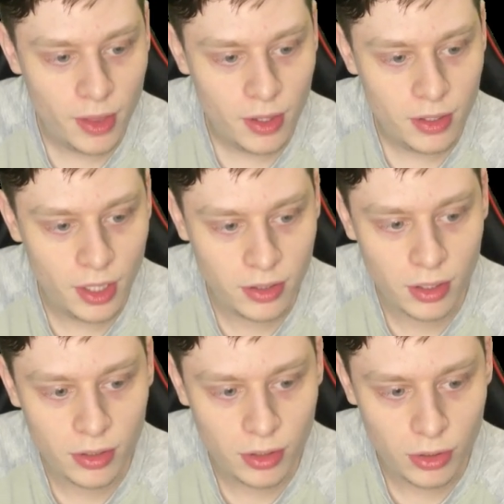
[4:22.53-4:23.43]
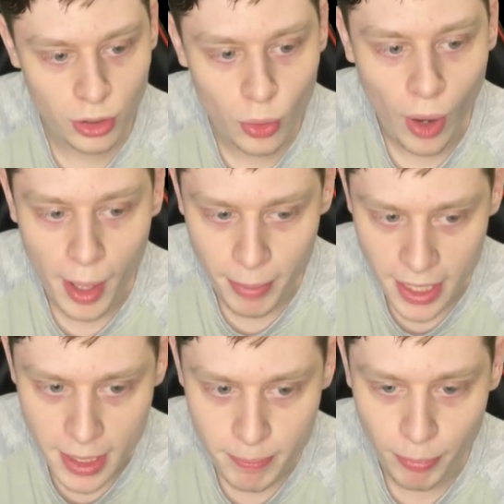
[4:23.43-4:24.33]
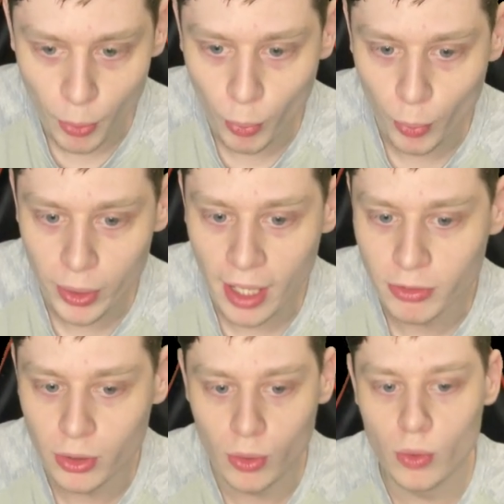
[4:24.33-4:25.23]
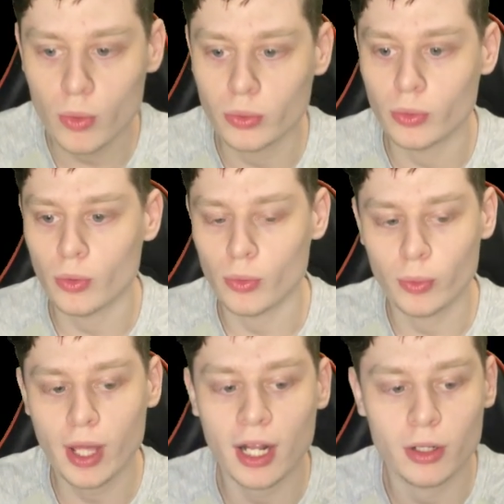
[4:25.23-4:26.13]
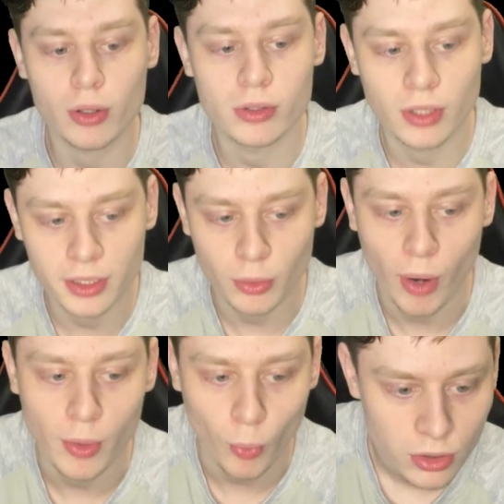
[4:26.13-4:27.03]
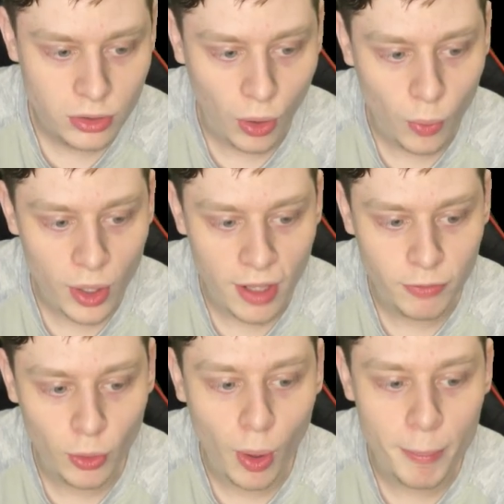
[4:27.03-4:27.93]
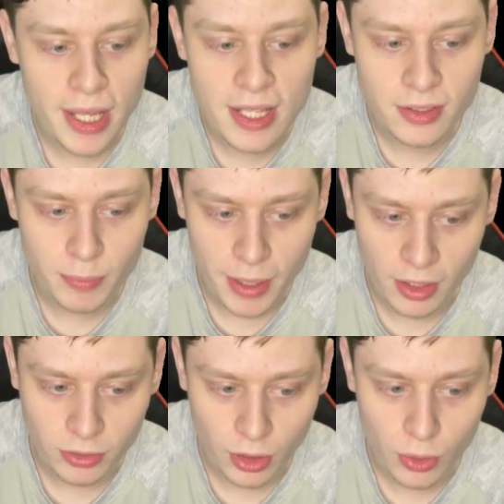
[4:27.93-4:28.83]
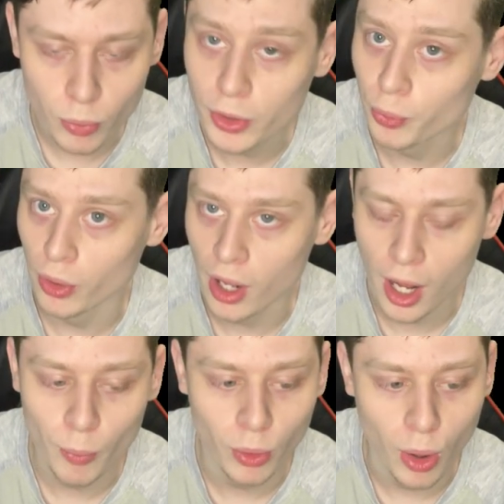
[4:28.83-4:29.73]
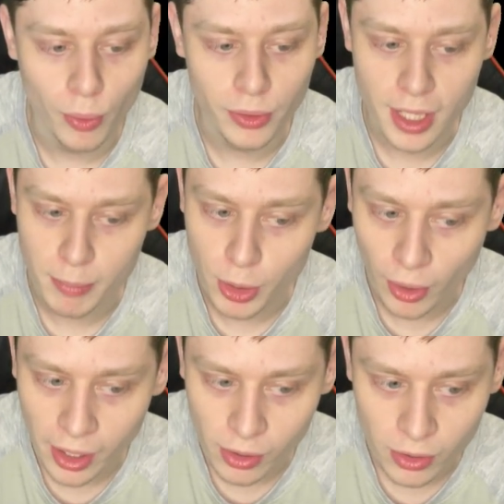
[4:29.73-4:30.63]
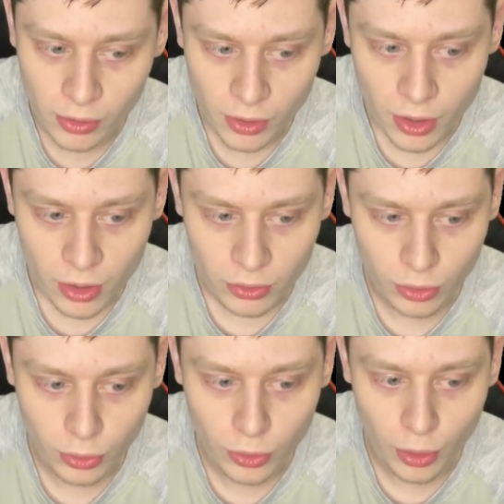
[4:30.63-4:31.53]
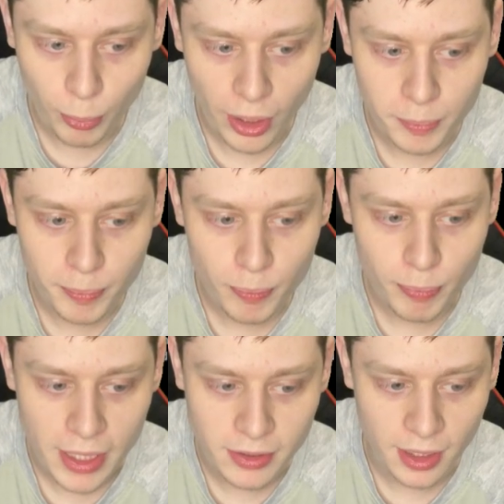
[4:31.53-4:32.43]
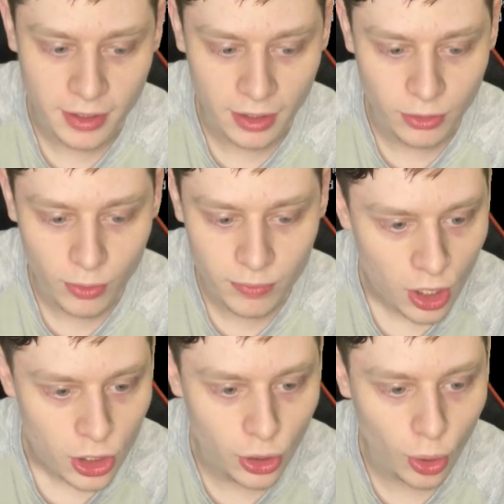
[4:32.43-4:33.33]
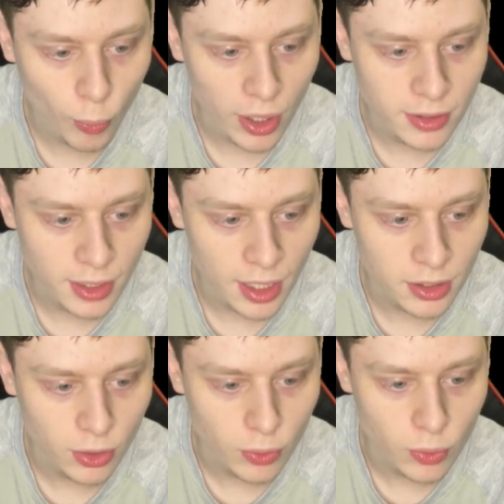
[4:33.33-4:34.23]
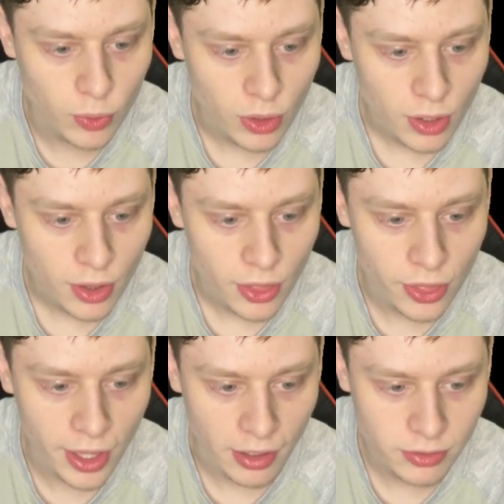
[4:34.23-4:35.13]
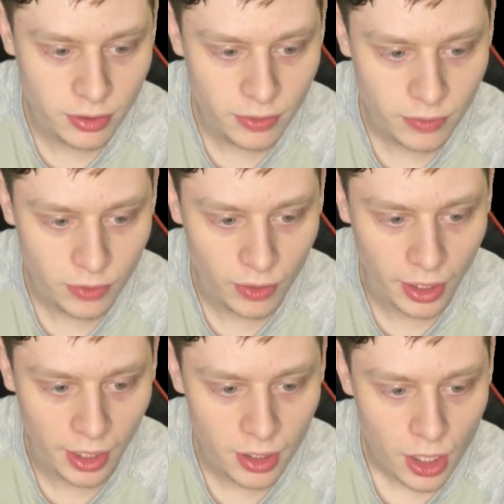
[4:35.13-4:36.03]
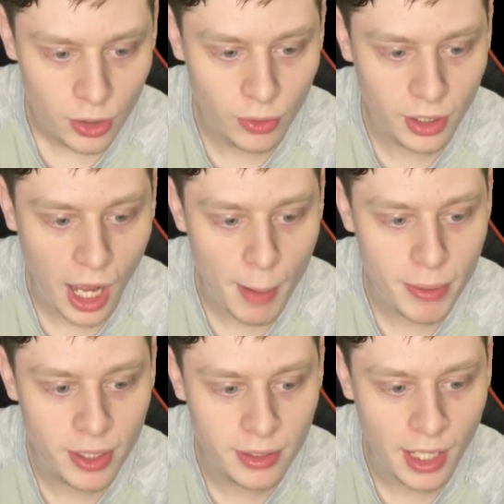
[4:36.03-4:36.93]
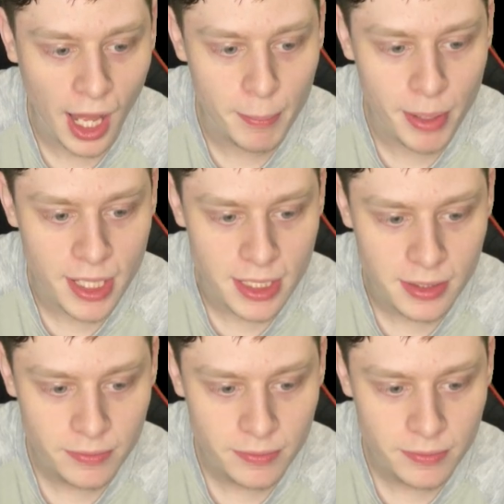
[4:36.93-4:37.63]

this is the new IP, but what we have to do is we got to click the right one. So if you're on PS2, which we're not, we're on the emulator. So you're going to press PCSX2. You're going to want to set it to this. Okay, you're going to copy this IP.